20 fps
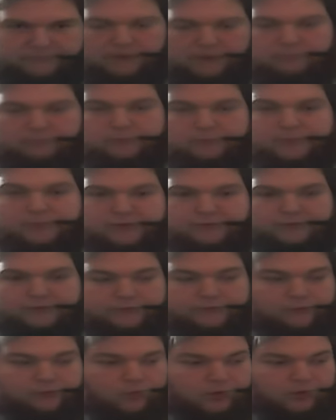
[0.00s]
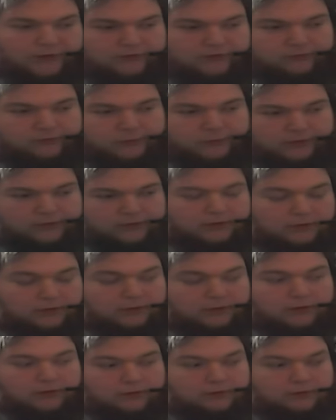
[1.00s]
I'm going to be 34 next month, and
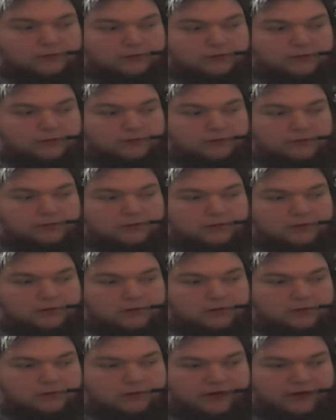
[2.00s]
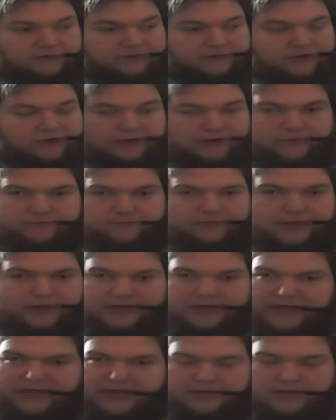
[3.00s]
I feel like I'm
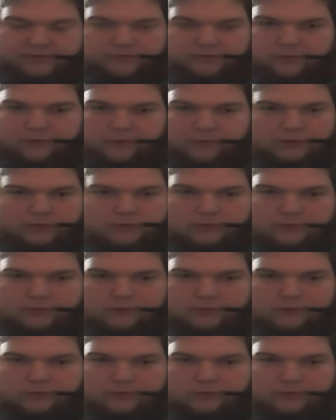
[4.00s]
fucking 84.